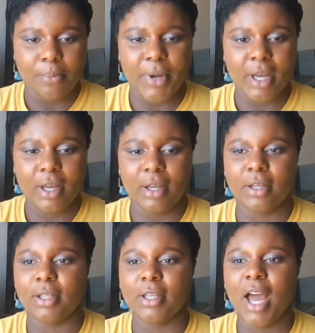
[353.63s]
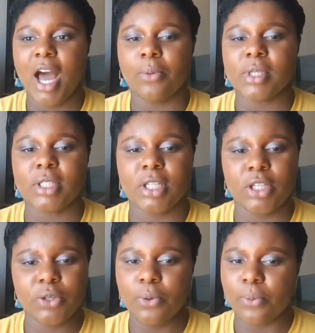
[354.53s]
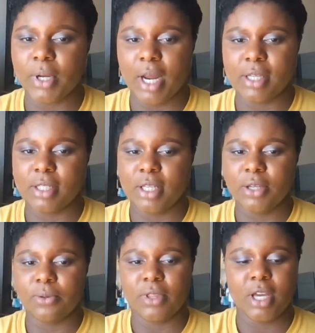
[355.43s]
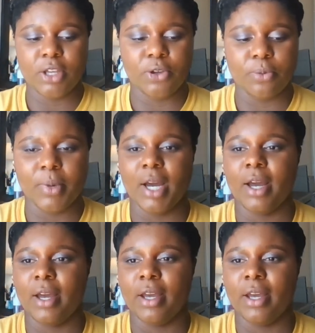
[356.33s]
But yeah, I will see you when I see you. Thank you. Bye.